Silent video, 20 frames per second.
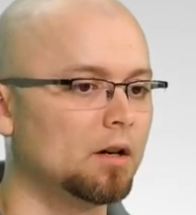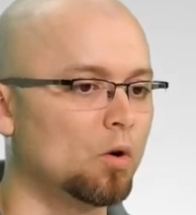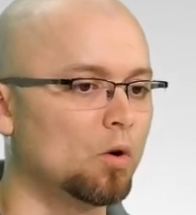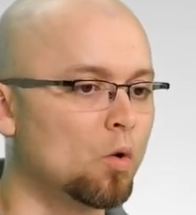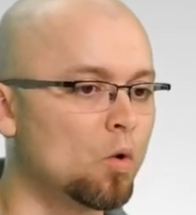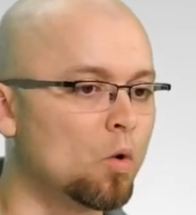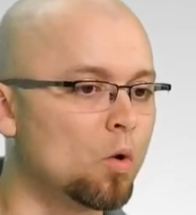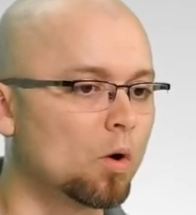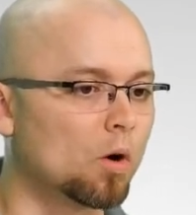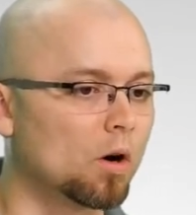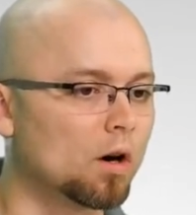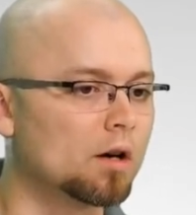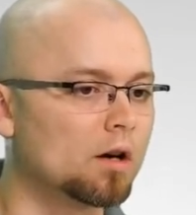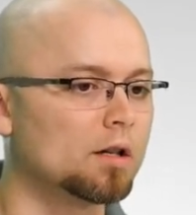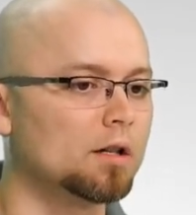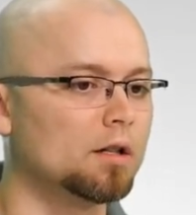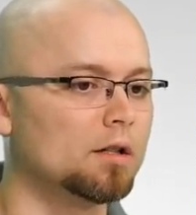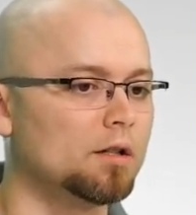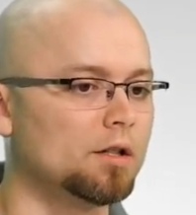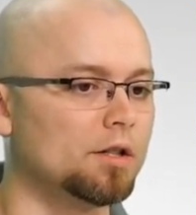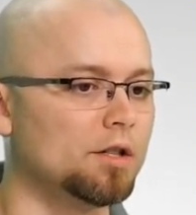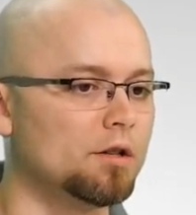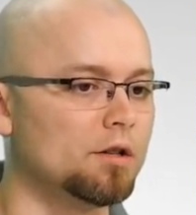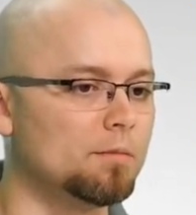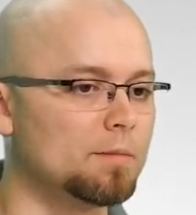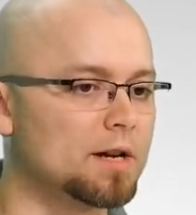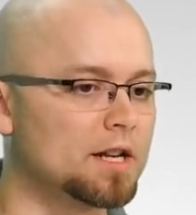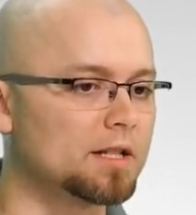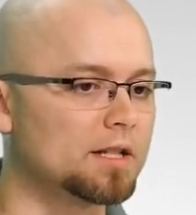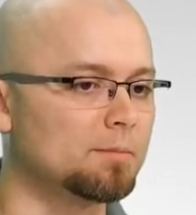Or do
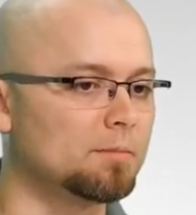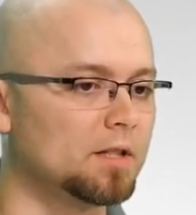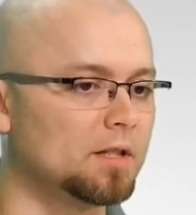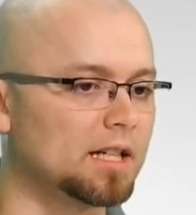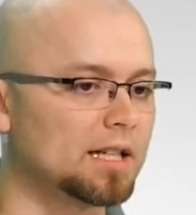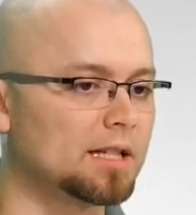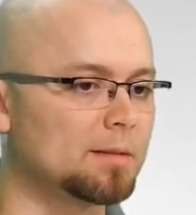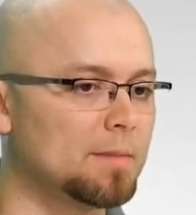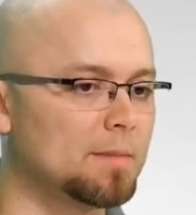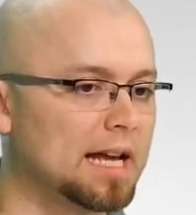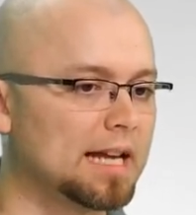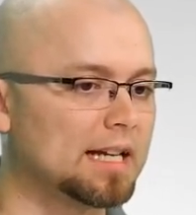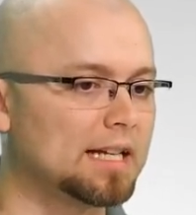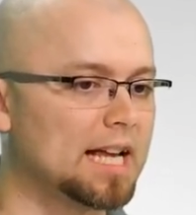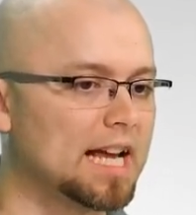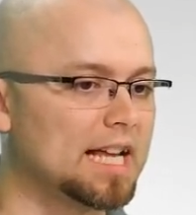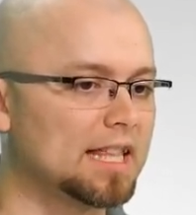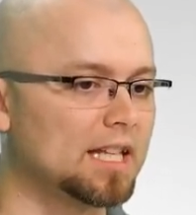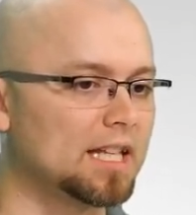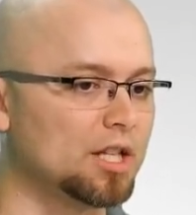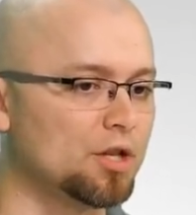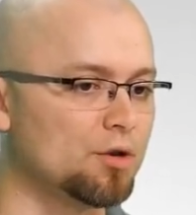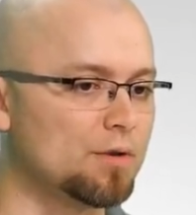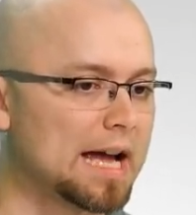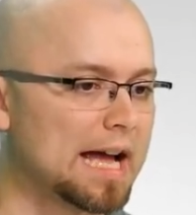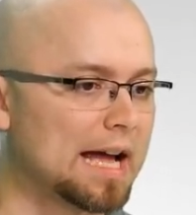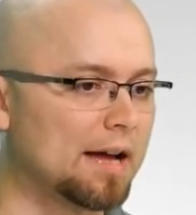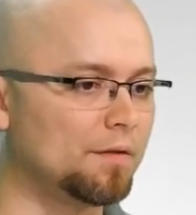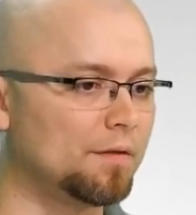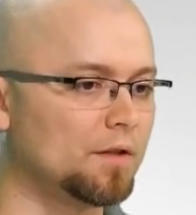you just mandate that you
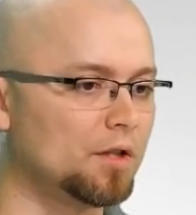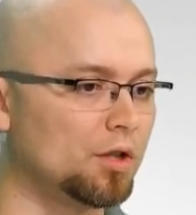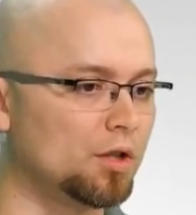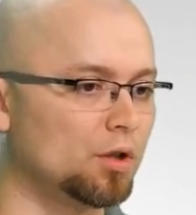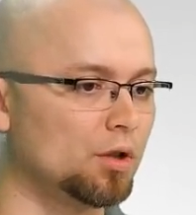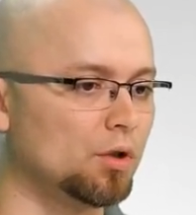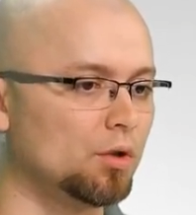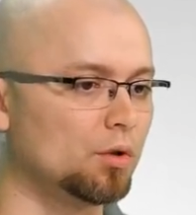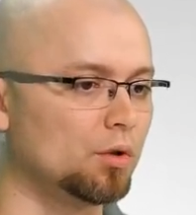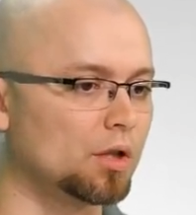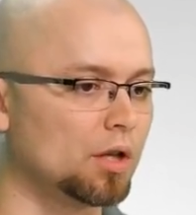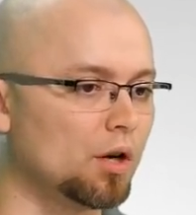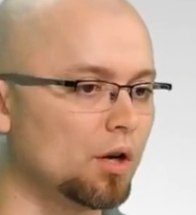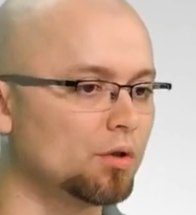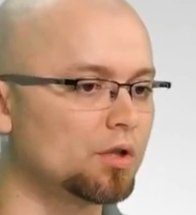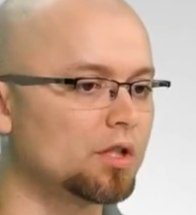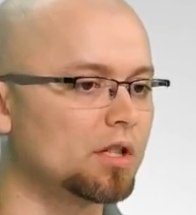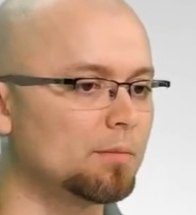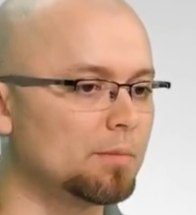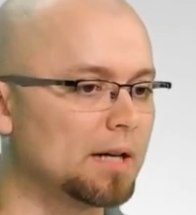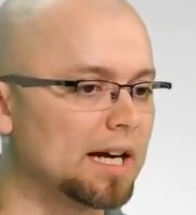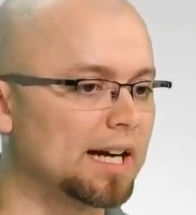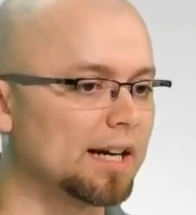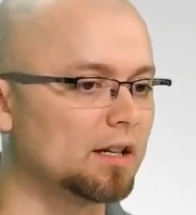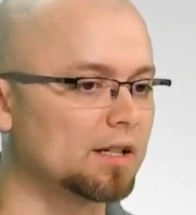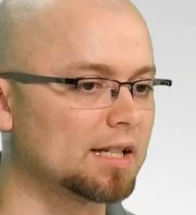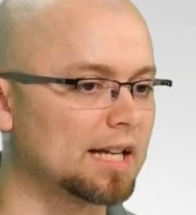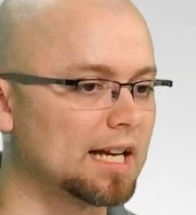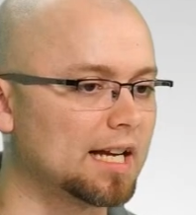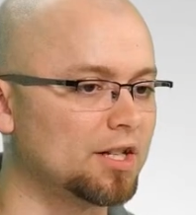have to coach the
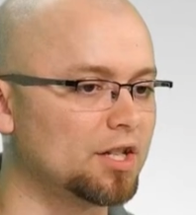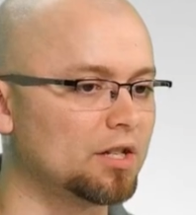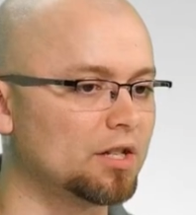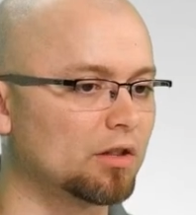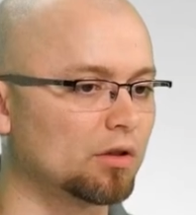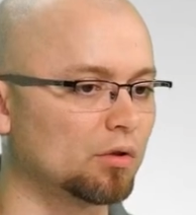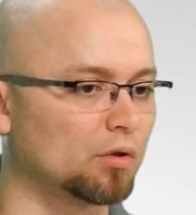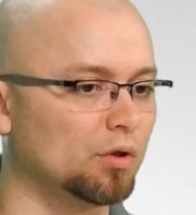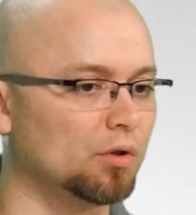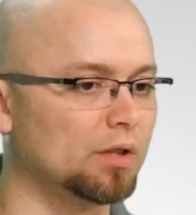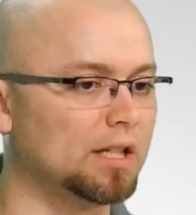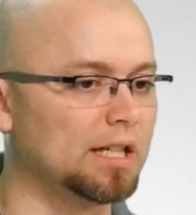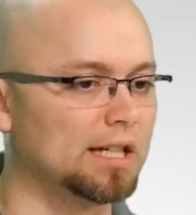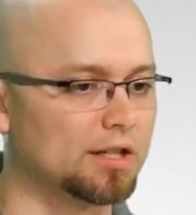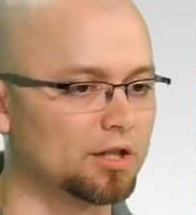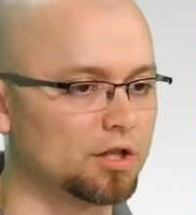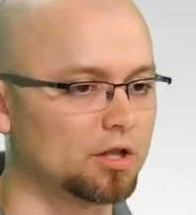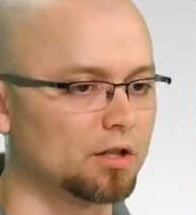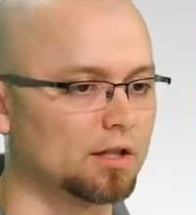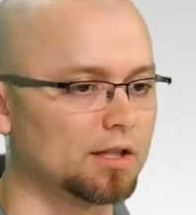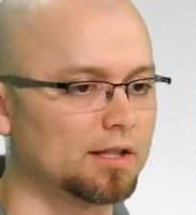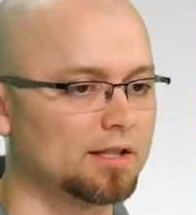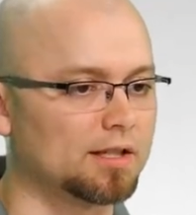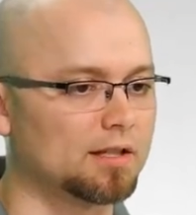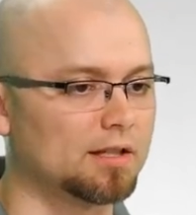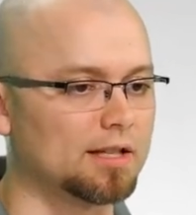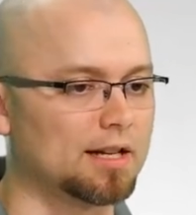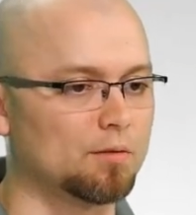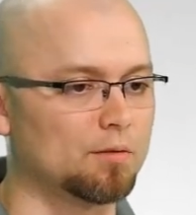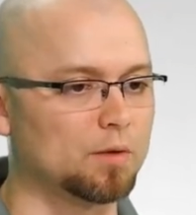buyer's agent through the insurance
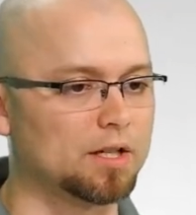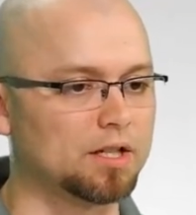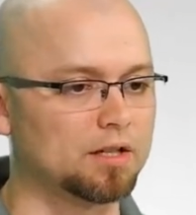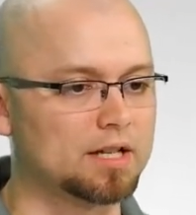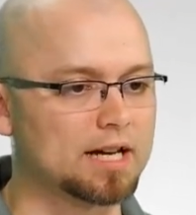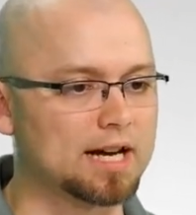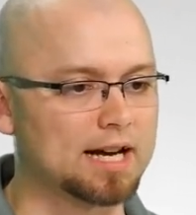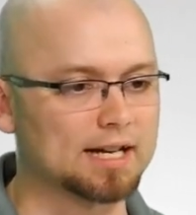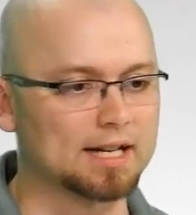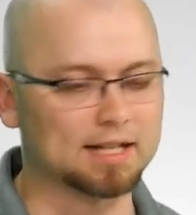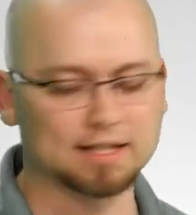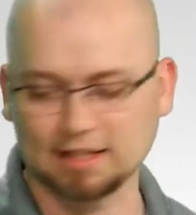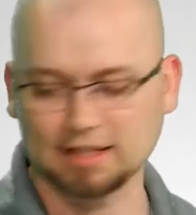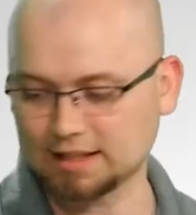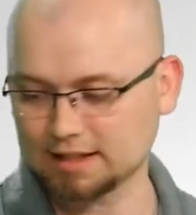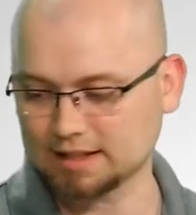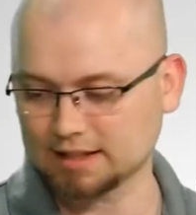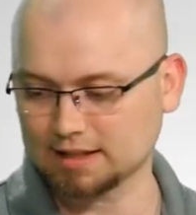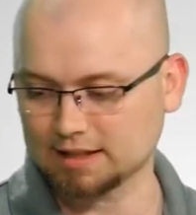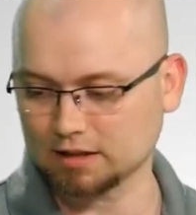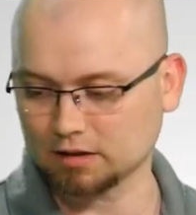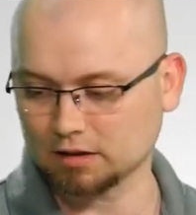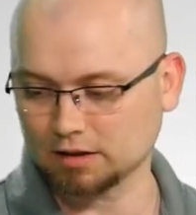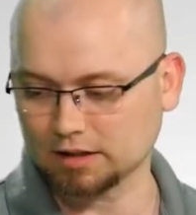so that we do not unnecessarily